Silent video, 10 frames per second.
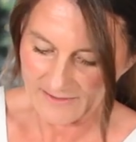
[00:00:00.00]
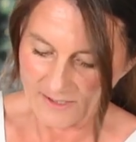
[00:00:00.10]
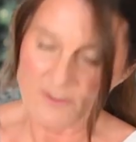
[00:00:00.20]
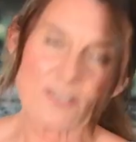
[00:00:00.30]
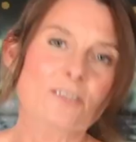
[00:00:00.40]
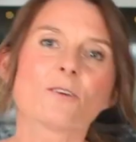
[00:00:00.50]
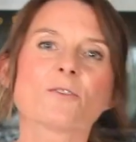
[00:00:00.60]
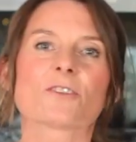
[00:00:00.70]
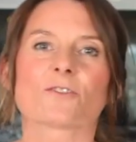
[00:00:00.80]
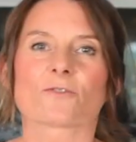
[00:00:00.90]
There is
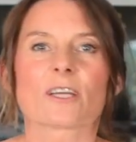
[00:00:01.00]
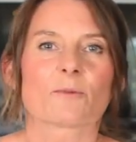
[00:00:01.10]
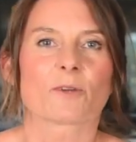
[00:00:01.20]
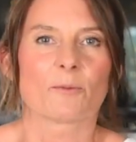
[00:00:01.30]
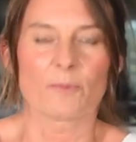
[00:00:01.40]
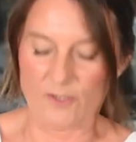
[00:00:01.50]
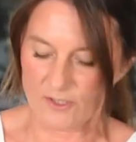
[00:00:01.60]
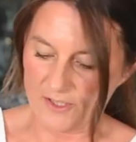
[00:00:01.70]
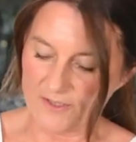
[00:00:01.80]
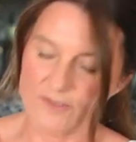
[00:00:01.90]
no strict
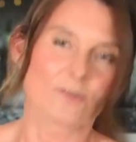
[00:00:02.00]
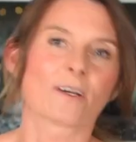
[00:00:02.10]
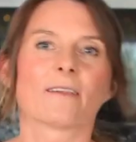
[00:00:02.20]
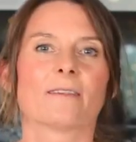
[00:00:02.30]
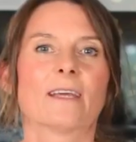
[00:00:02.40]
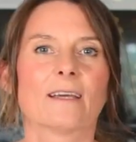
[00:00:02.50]
proportions. You can